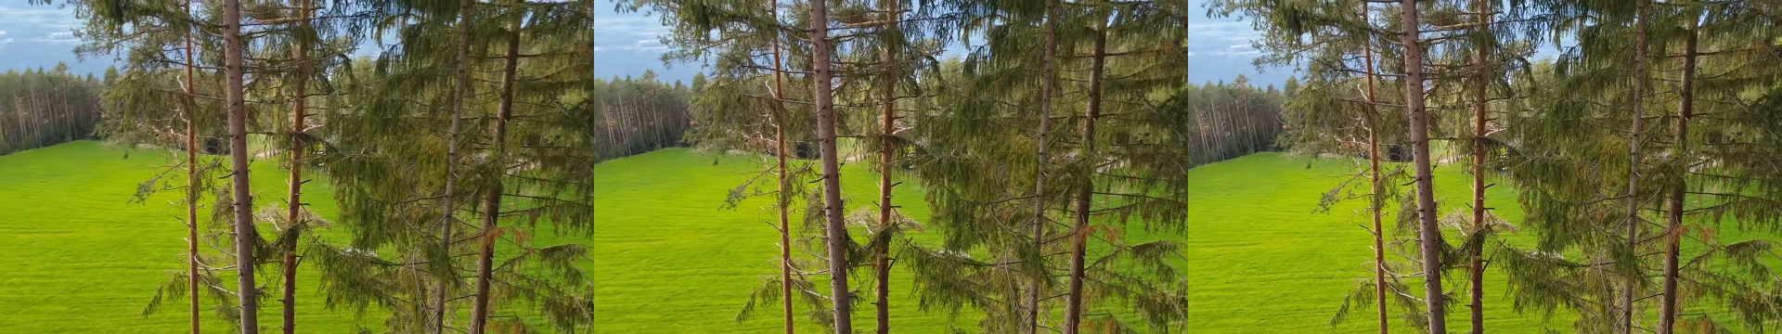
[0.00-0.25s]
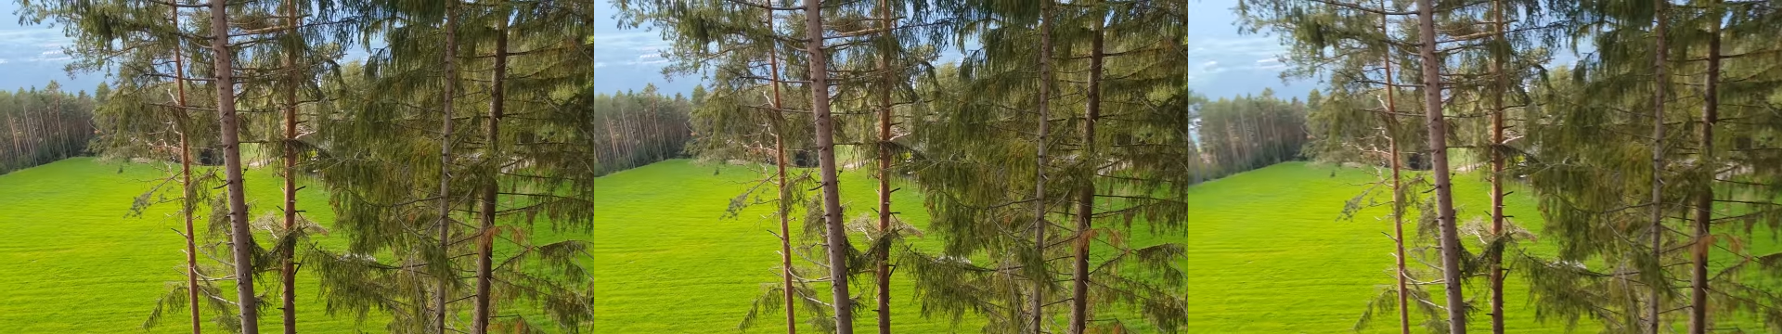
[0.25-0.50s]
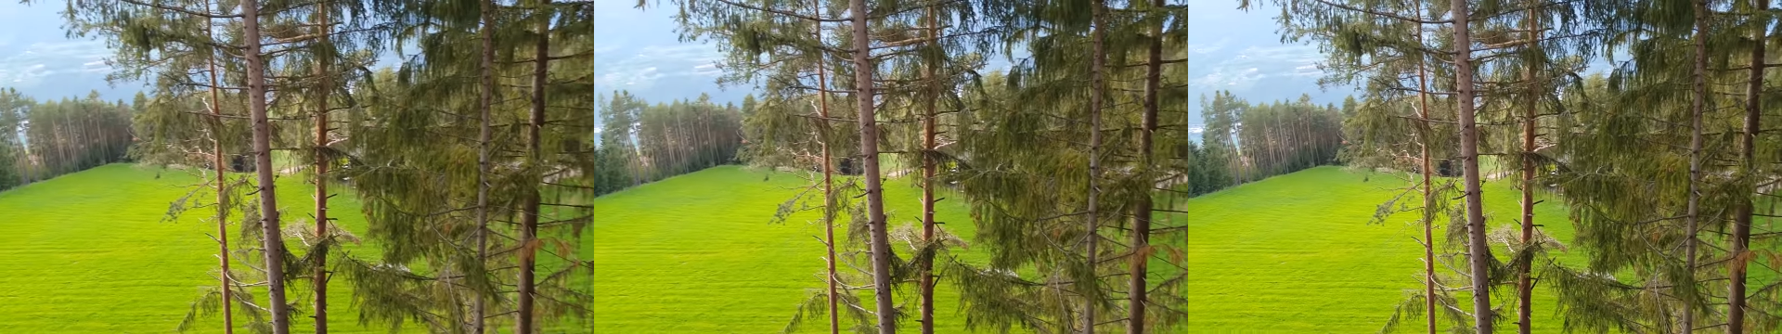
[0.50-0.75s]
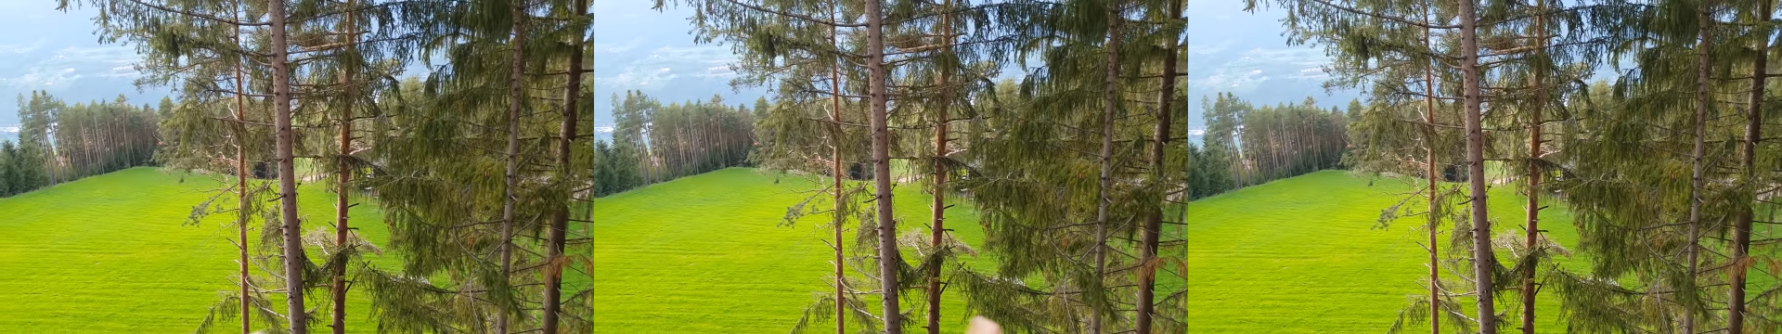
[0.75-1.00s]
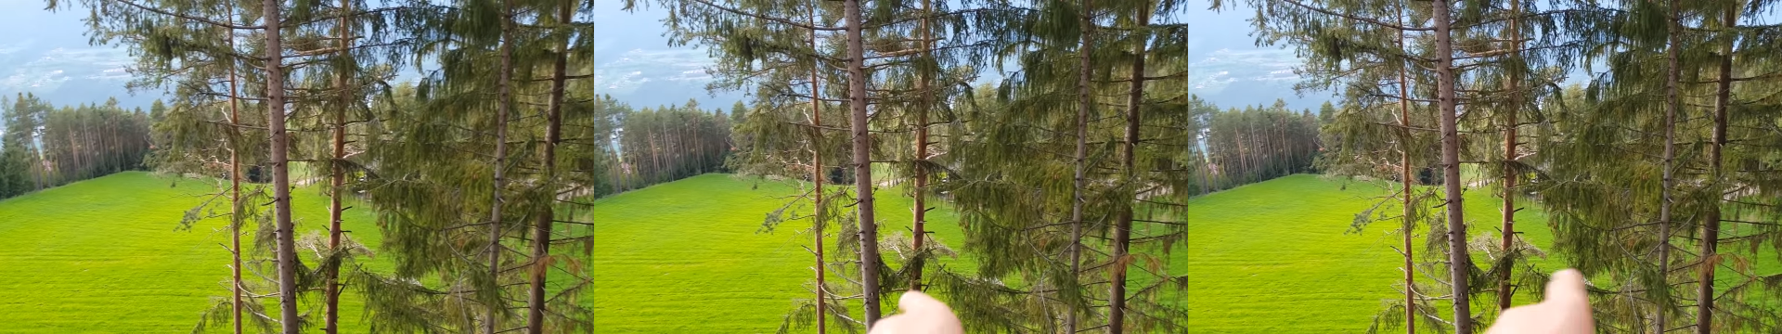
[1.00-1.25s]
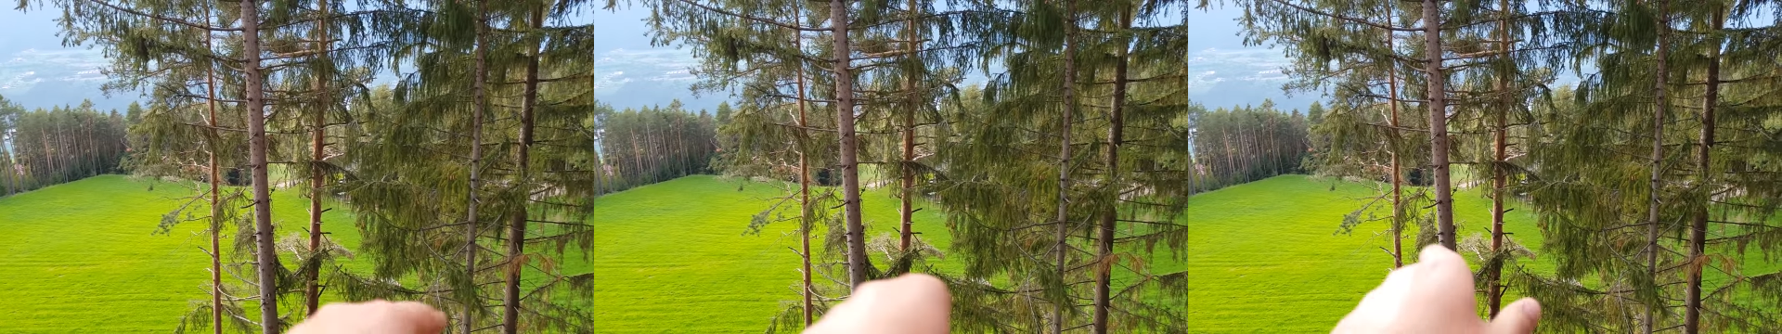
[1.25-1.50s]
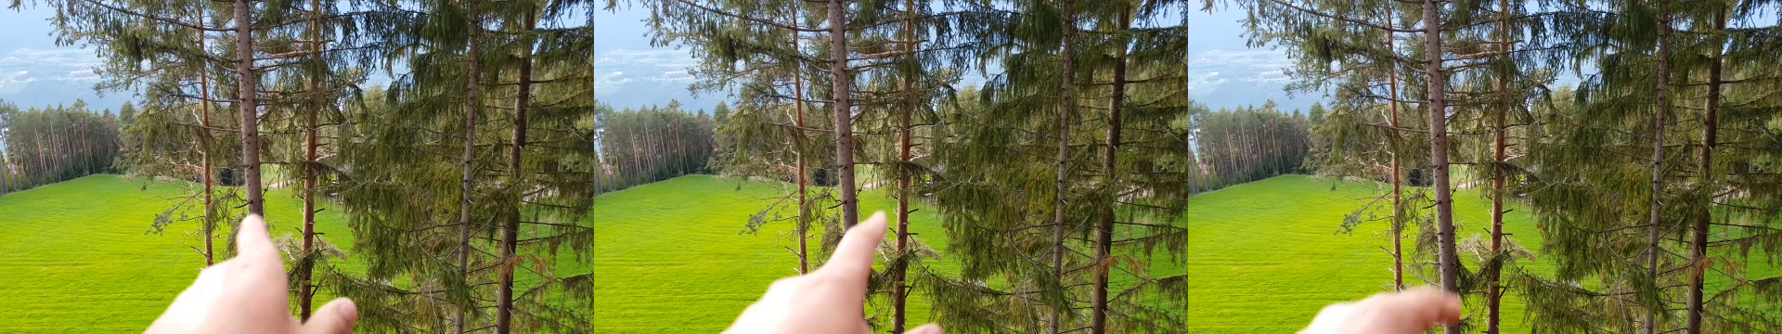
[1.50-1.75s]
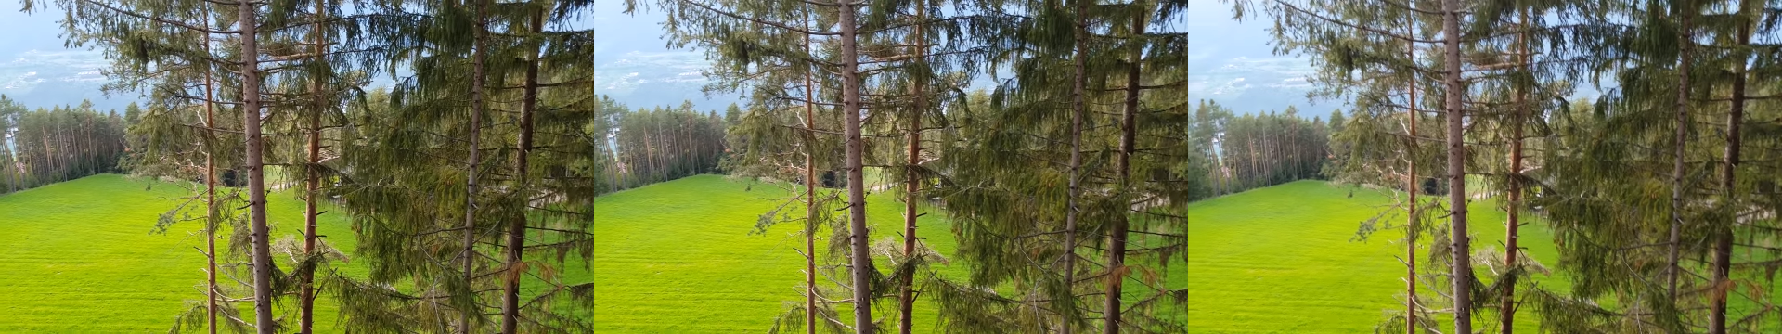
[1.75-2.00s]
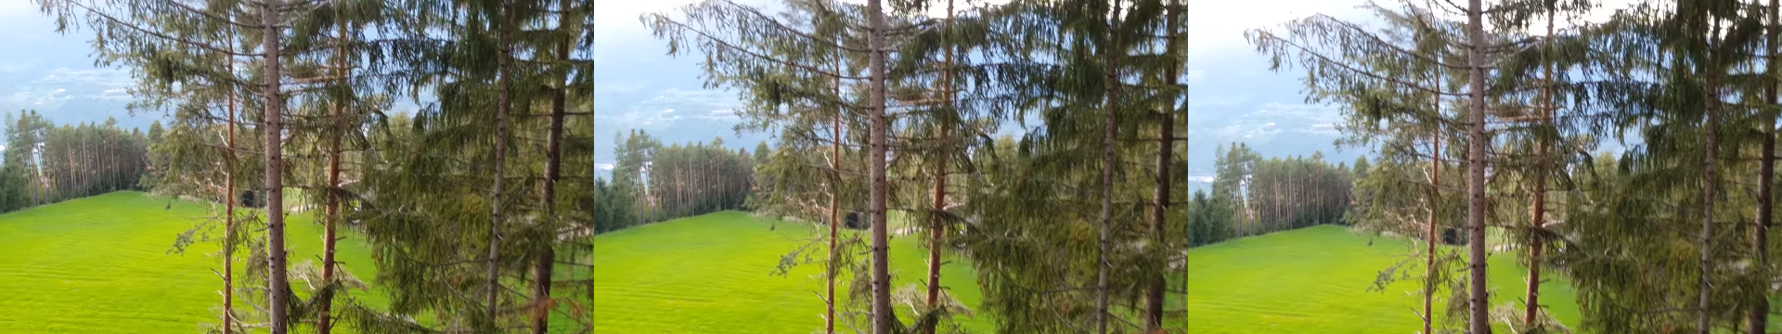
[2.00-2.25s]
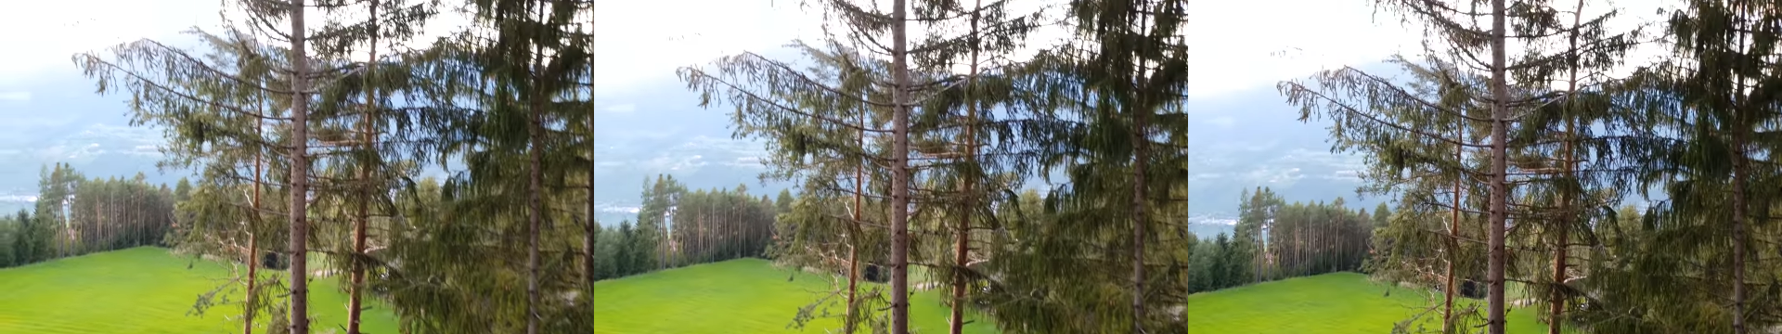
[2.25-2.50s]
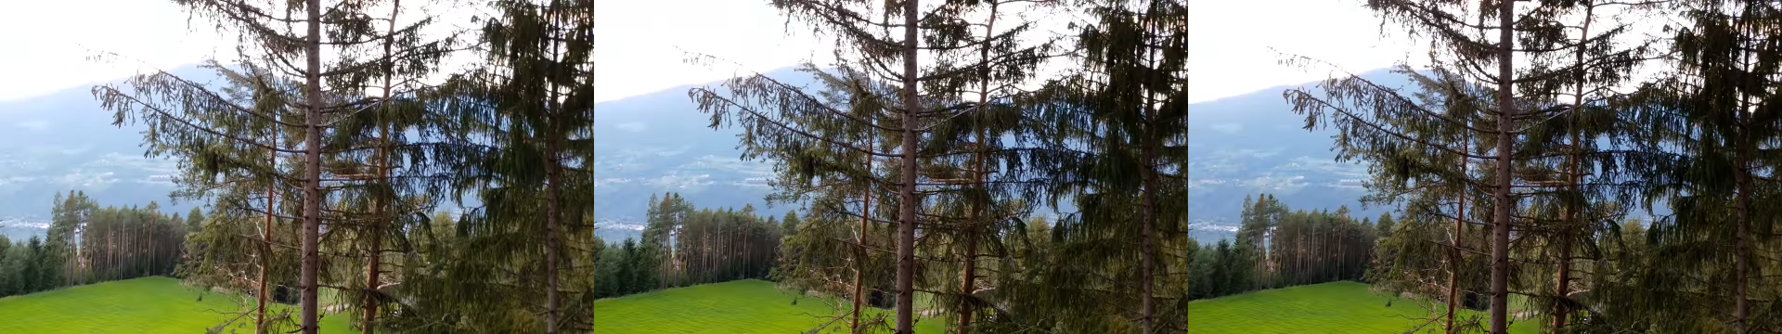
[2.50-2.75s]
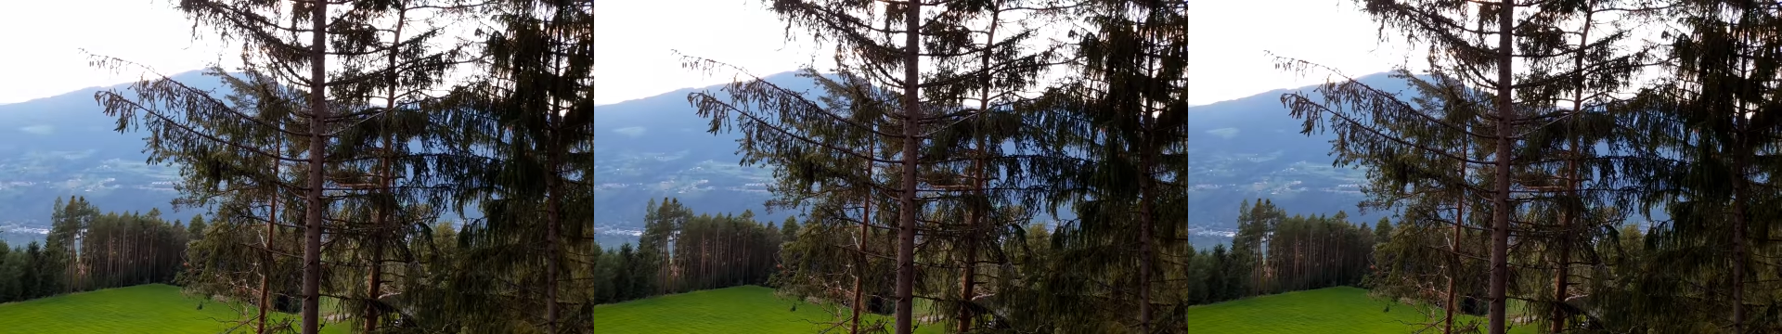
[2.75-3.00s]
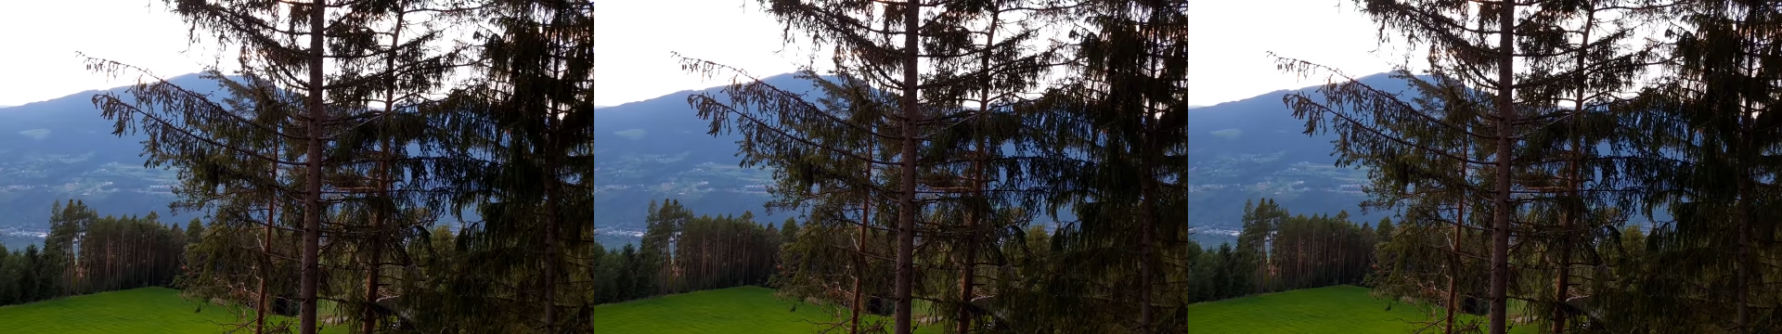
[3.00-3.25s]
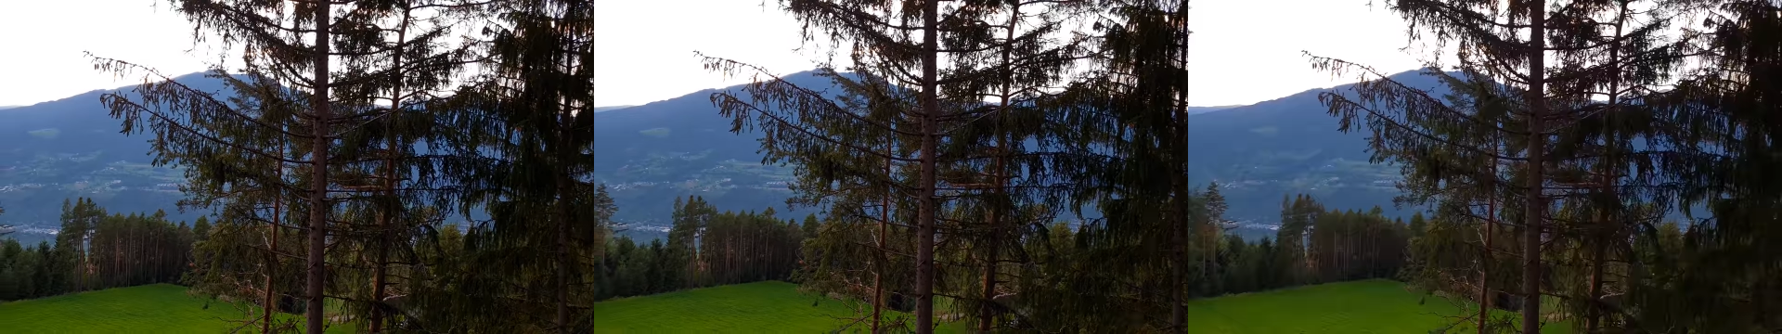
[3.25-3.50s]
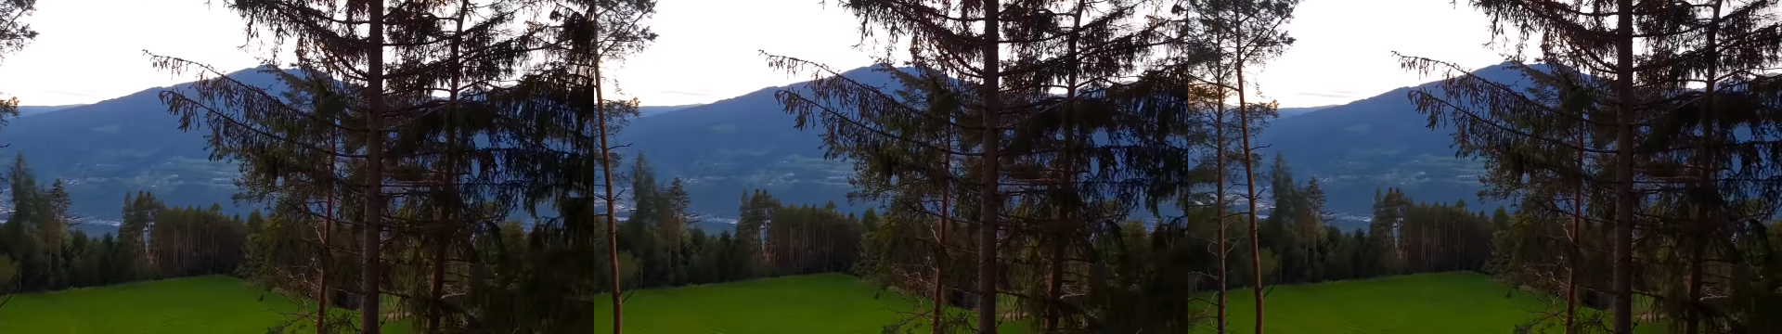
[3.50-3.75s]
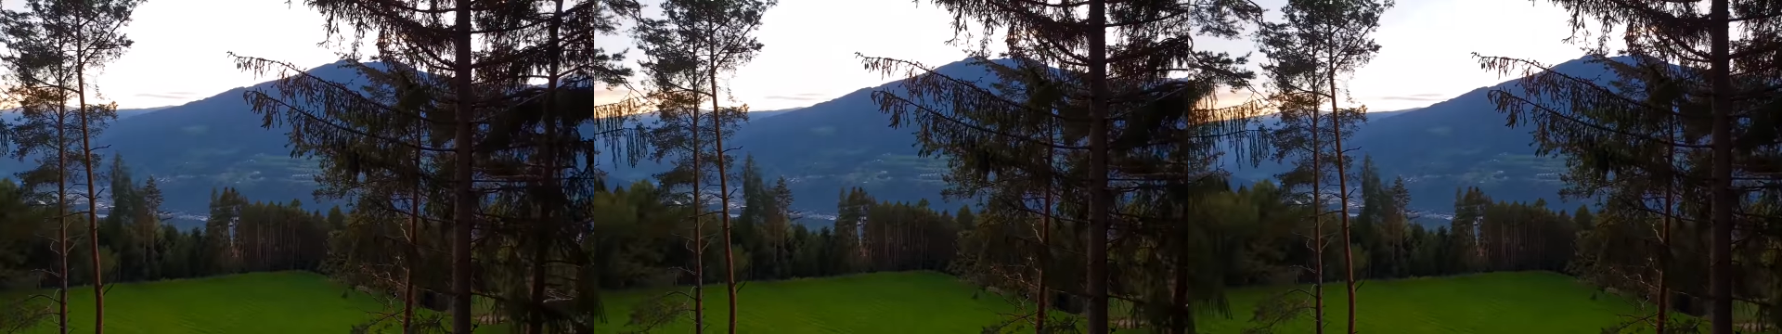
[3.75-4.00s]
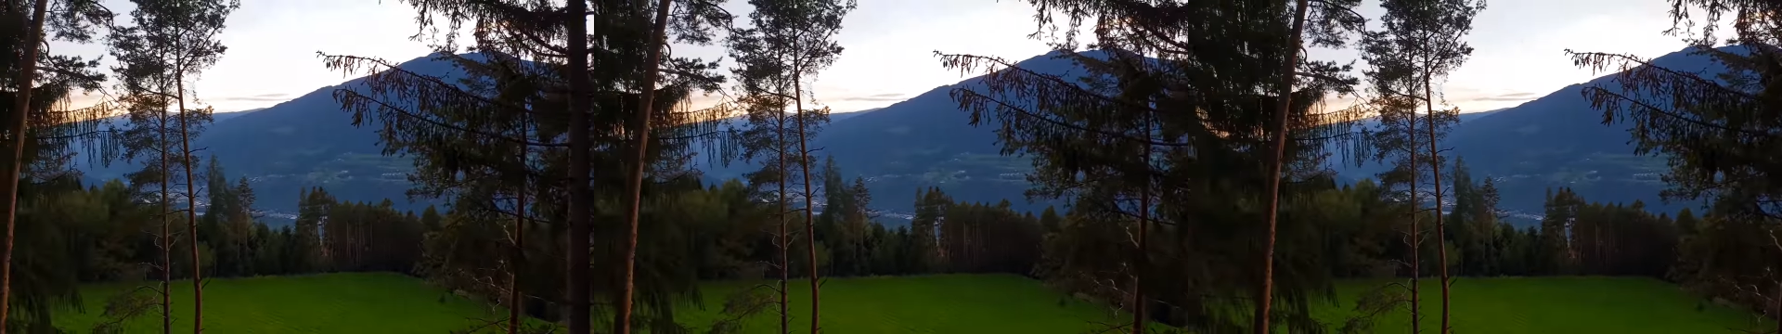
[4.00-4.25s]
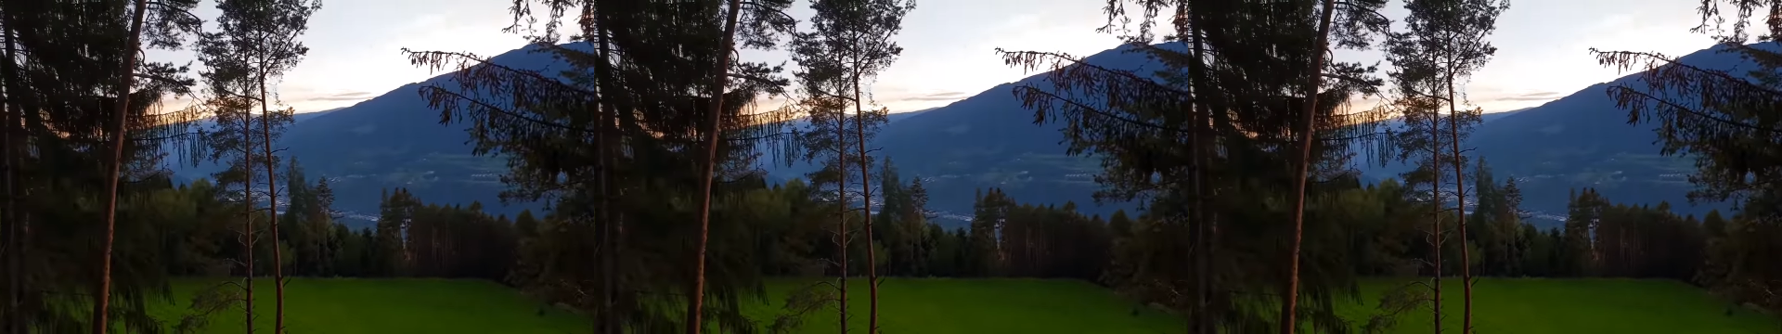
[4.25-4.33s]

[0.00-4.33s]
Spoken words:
(no speaker visible)